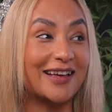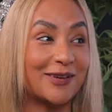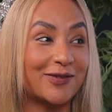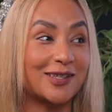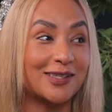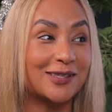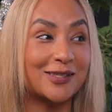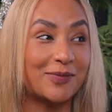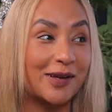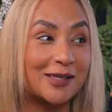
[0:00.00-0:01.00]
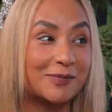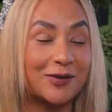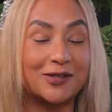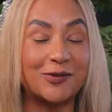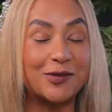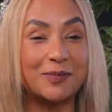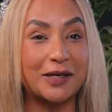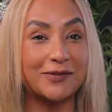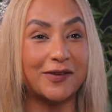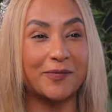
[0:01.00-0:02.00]
I definitely sent it to my husband because he always
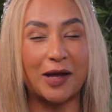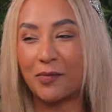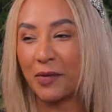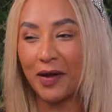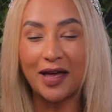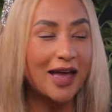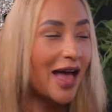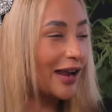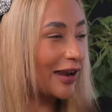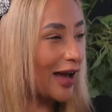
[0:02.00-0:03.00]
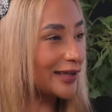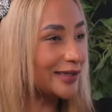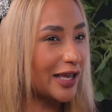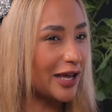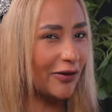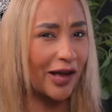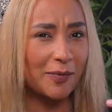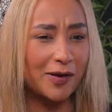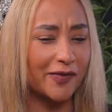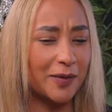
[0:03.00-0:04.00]
makes fun of me. I remember last a
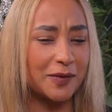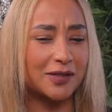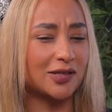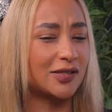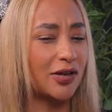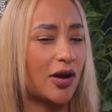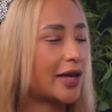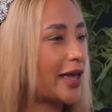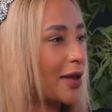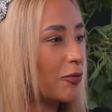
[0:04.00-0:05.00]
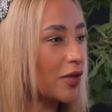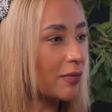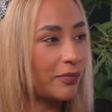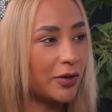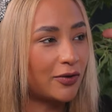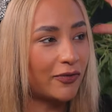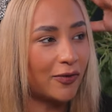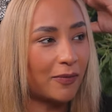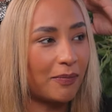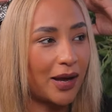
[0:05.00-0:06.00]
couple of episodes ago, I came with a
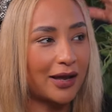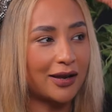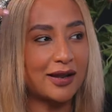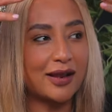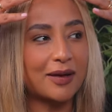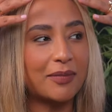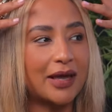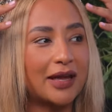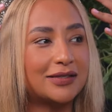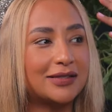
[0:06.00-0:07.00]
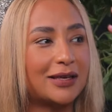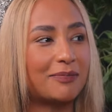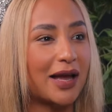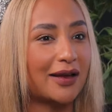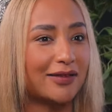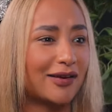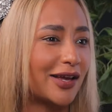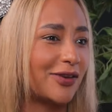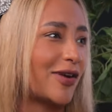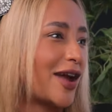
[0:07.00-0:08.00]
beautiful bun and like my hair slicked back, and they're
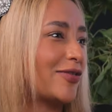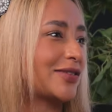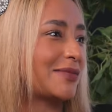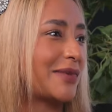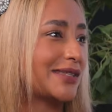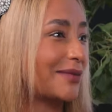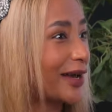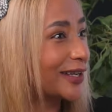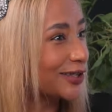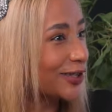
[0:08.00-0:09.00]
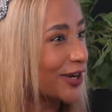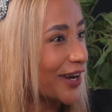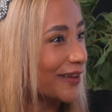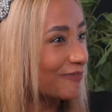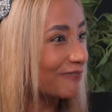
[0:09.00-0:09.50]
like, "Your hair looks amazing." I'm like, "It's dirty.